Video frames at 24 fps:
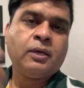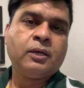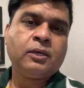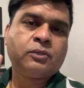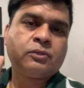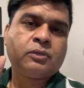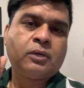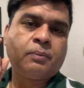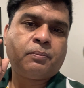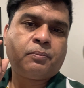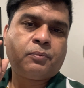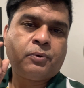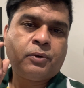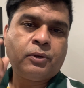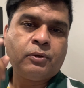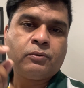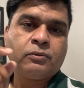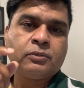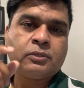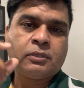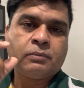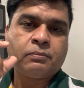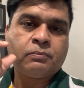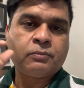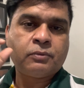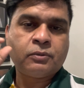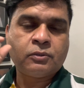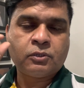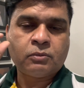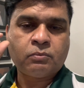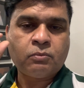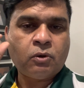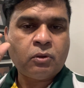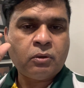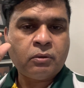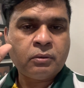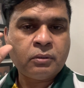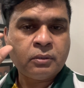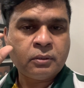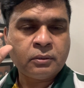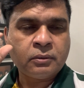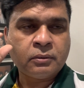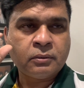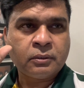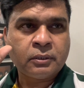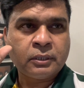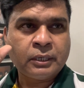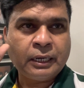So I produce some small
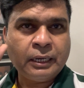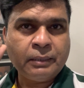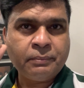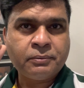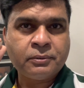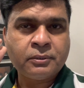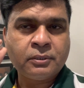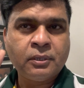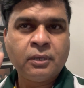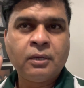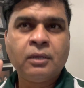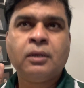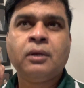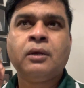clips